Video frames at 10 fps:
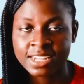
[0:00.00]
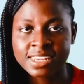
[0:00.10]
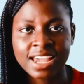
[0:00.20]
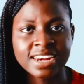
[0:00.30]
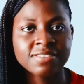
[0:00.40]
They
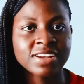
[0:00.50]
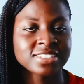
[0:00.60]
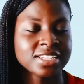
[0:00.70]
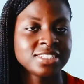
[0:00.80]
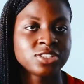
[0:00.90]
are never
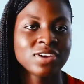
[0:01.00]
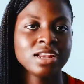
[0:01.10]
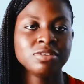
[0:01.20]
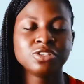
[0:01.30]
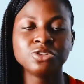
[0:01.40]
satisfied
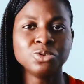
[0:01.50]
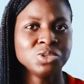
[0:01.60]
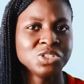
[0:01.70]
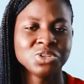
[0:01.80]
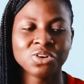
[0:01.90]
with good
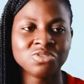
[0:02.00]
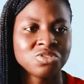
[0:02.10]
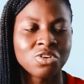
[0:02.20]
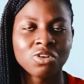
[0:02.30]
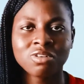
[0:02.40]
enough
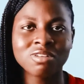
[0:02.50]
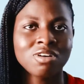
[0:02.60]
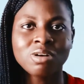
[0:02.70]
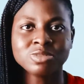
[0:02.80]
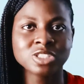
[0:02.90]
or
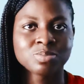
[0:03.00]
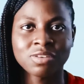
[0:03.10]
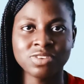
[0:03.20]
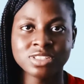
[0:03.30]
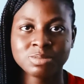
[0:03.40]
almost
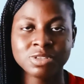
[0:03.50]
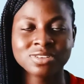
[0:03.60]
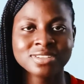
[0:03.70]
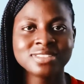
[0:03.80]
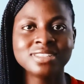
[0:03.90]
perfect
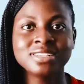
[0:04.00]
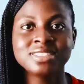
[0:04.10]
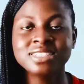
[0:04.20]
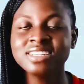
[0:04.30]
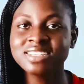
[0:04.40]
because they
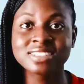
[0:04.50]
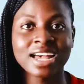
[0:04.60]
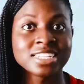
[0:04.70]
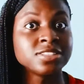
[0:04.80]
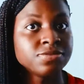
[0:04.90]
see this
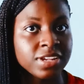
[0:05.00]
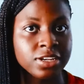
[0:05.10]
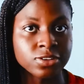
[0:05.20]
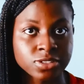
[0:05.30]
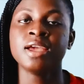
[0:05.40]
as
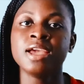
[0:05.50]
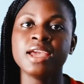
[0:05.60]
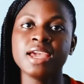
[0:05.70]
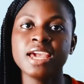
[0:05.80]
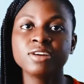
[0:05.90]
failures.
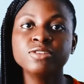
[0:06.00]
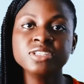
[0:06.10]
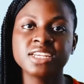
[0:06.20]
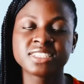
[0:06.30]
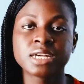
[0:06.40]
A good
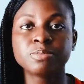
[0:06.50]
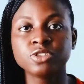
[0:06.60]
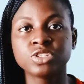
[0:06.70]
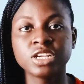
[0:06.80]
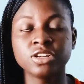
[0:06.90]
example
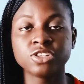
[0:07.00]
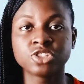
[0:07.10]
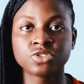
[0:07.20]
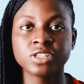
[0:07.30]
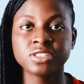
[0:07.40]
to
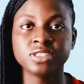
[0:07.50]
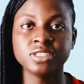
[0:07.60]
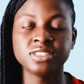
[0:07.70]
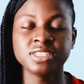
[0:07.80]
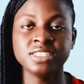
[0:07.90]
illustrate
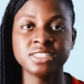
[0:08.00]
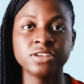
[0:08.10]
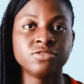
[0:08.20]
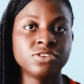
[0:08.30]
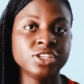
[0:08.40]
this is a
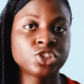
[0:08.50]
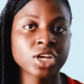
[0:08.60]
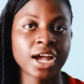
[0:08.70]
French